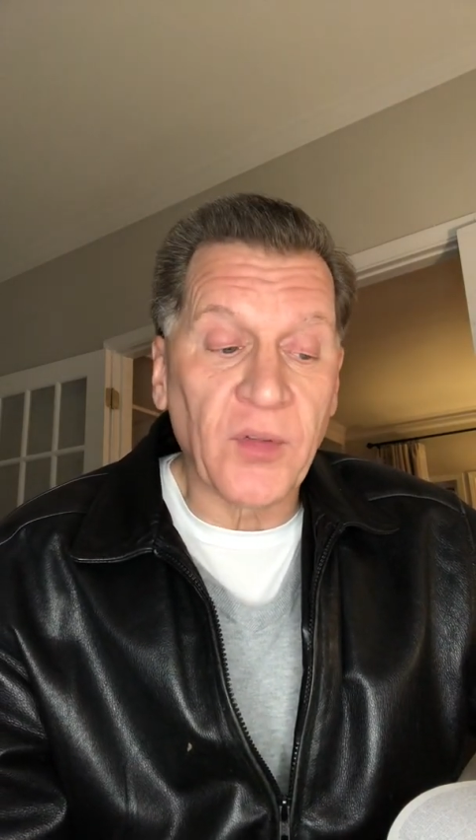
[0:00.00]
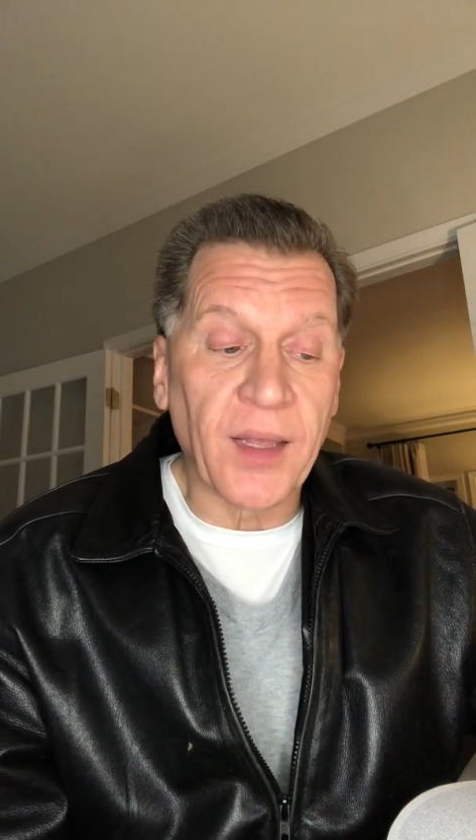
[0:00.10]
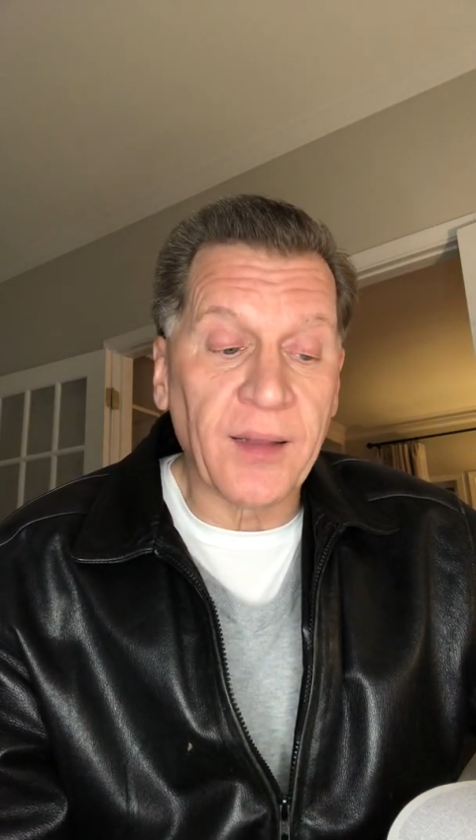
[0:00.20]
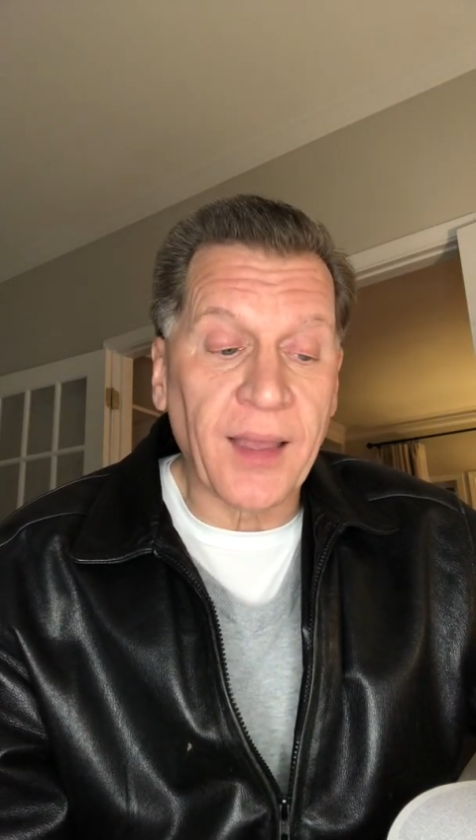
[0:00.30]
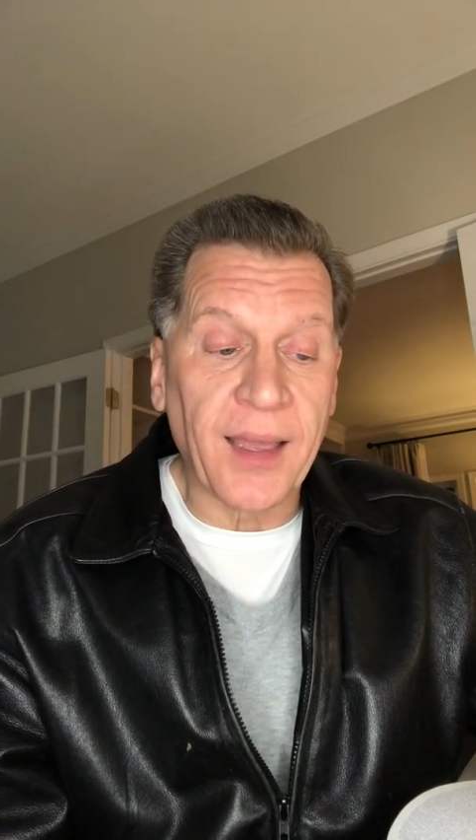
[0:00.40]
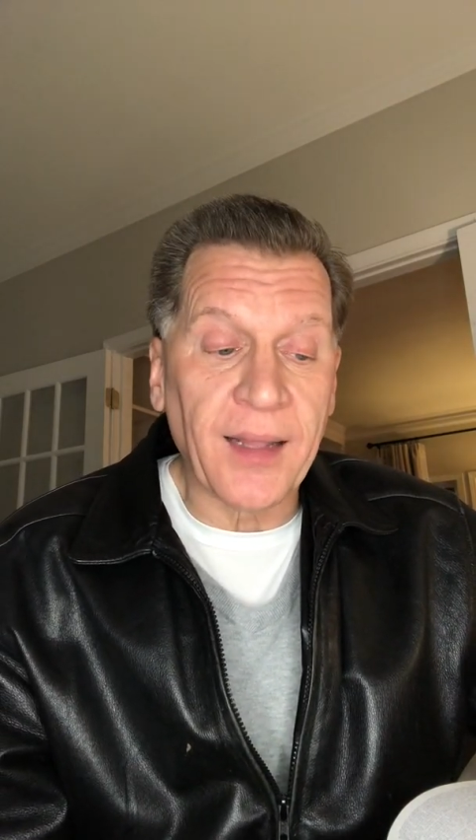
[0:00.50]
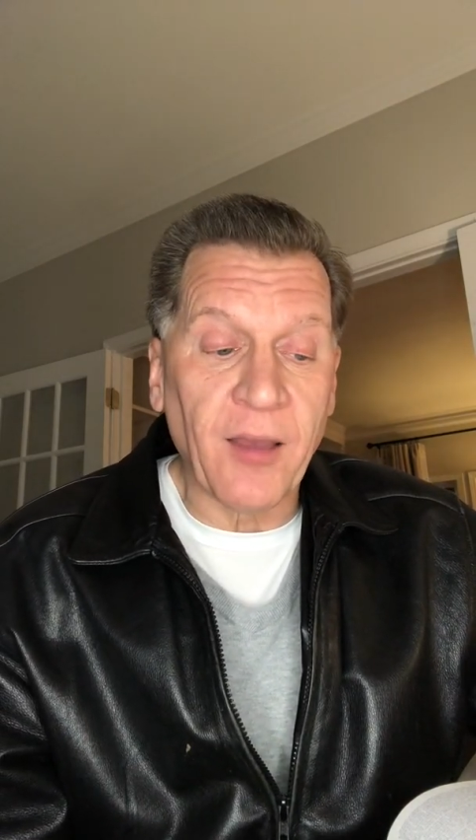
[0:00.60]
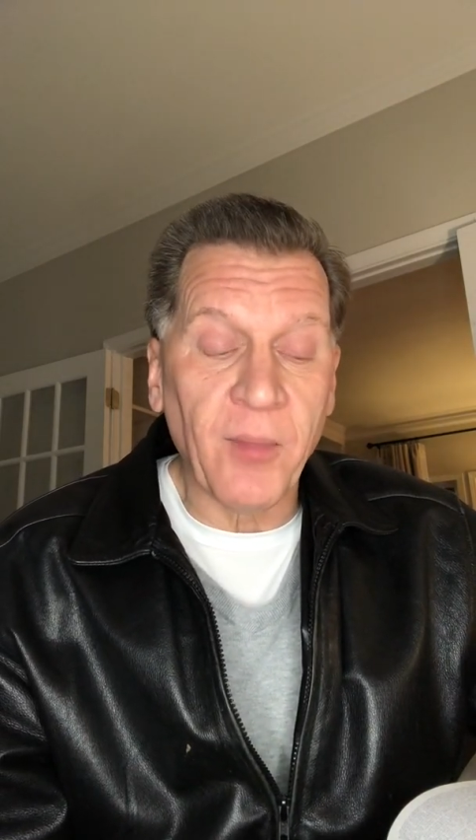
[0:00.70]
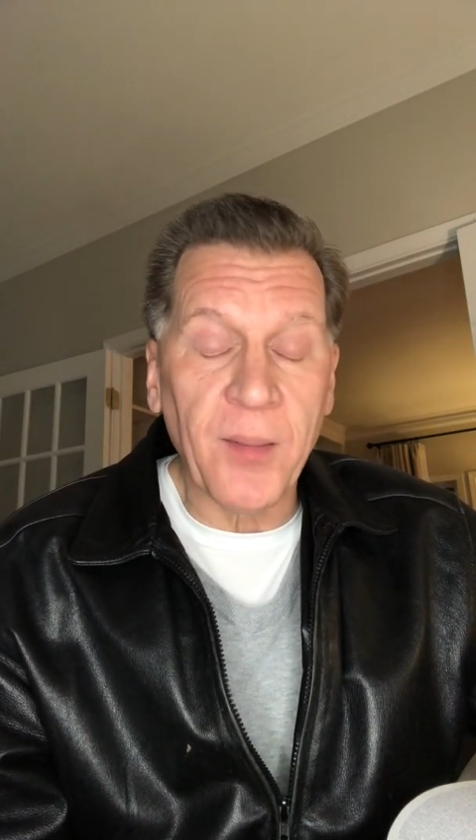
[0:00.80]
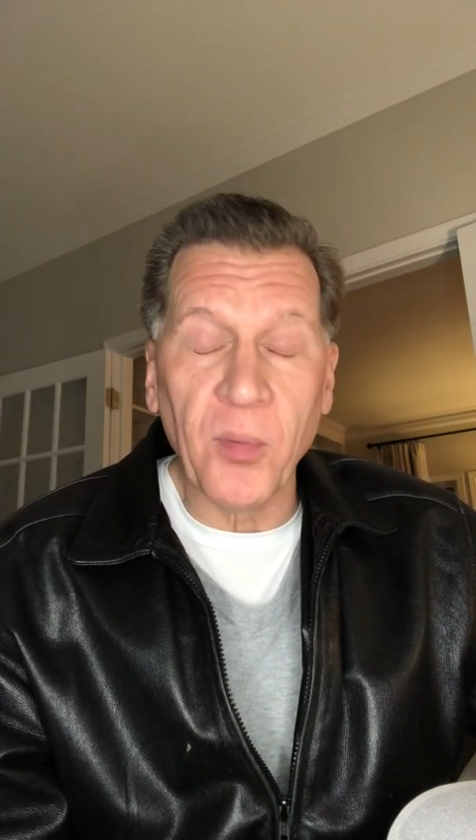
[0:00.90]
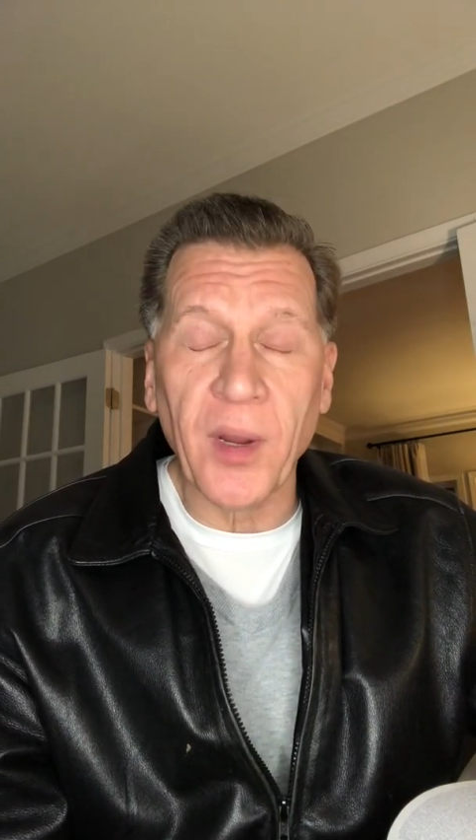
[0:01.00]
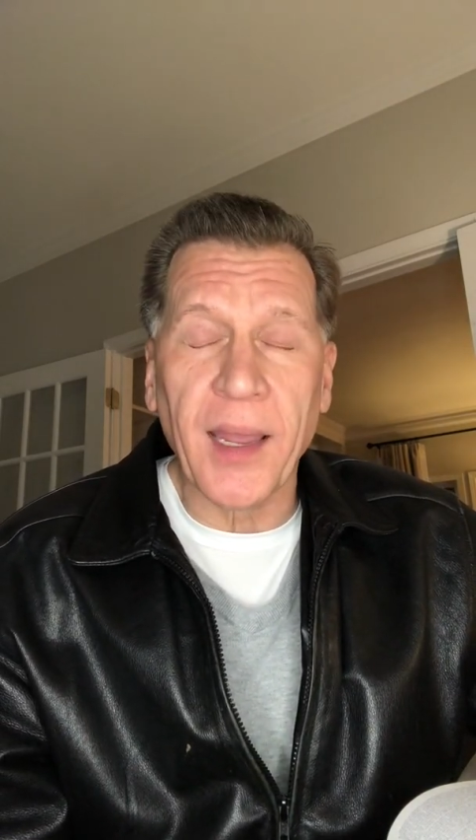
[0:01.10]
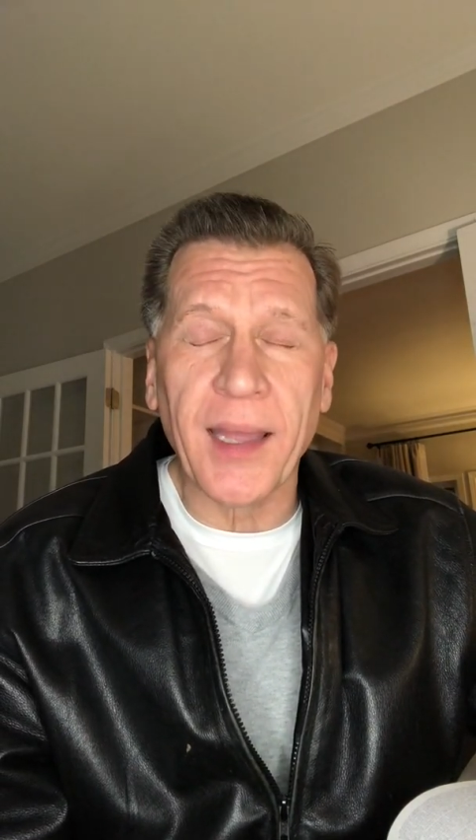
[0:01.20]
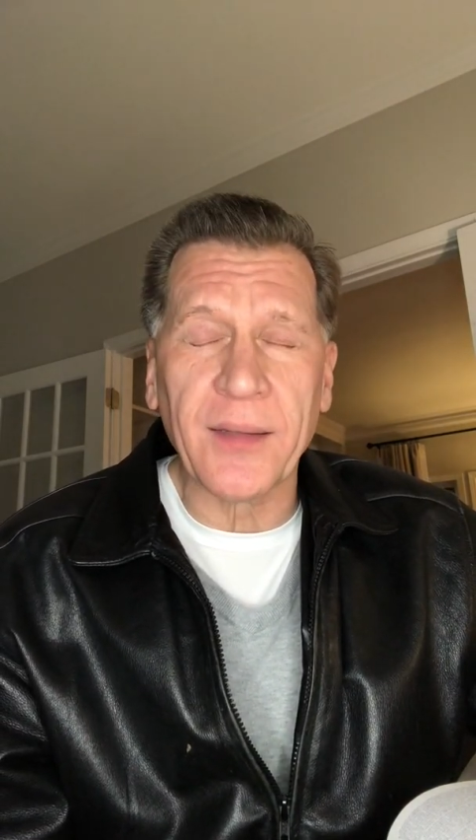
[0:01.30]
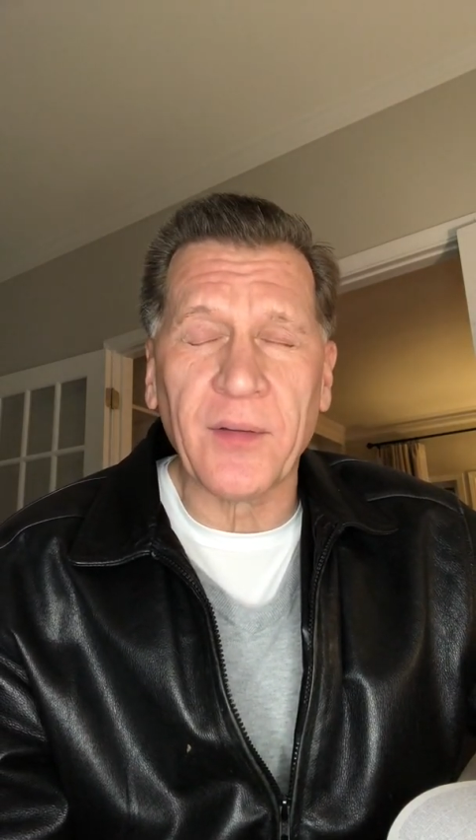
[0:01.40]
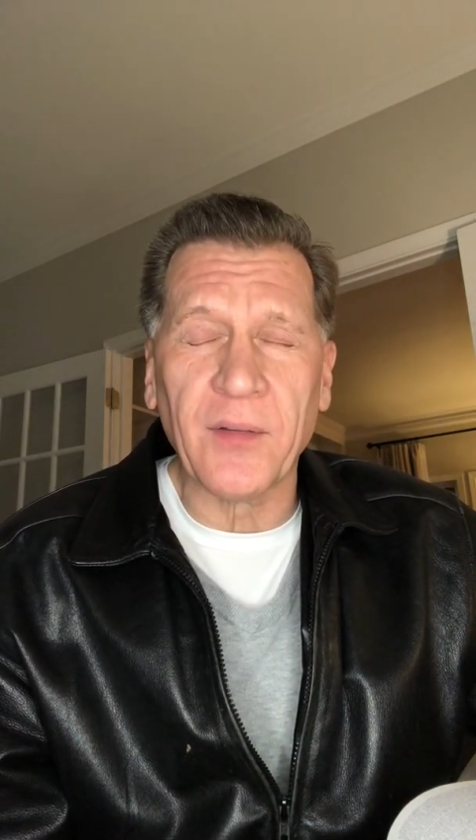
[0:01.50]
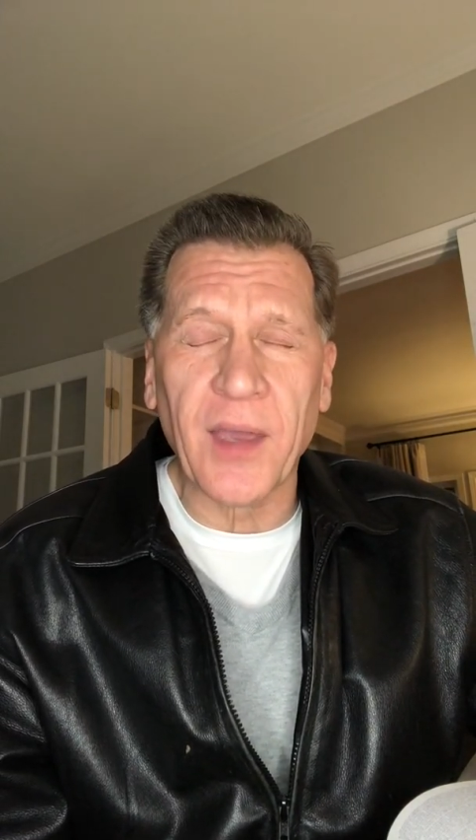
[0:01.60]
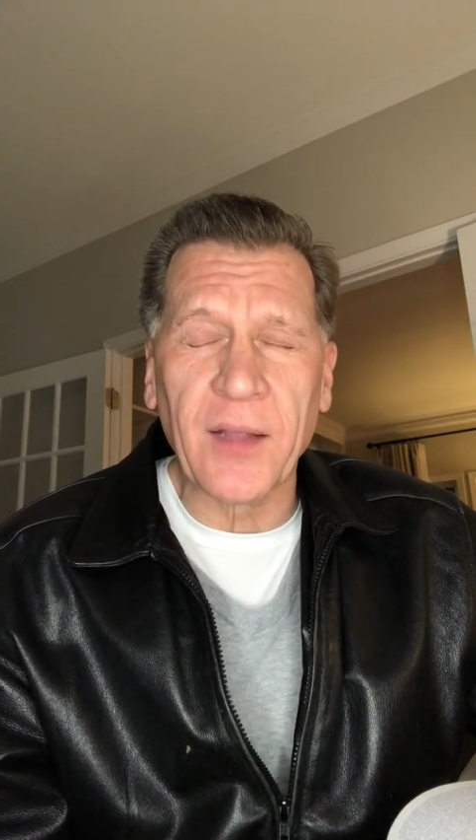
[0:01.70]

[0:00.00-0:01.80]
and I remember at